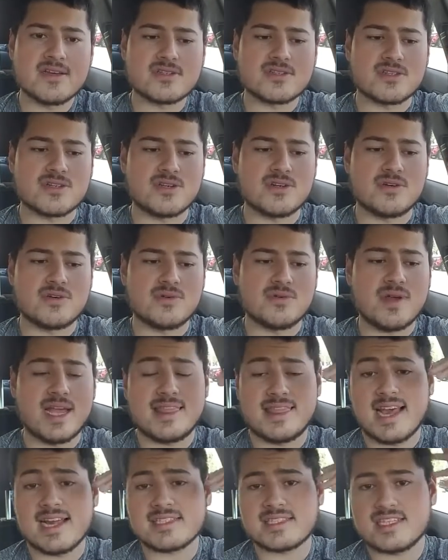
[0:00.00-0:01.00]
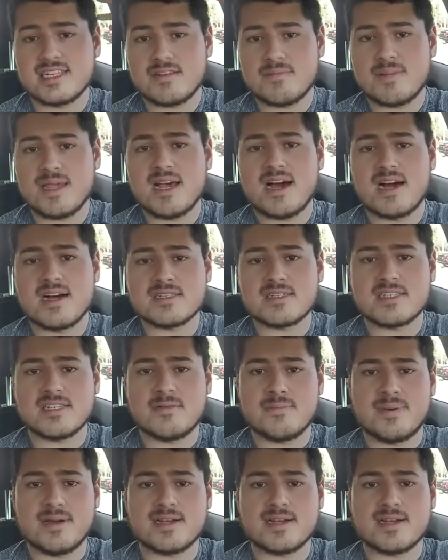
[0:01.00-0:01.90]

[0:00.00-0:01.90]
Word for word: So, and that's going to be honestly the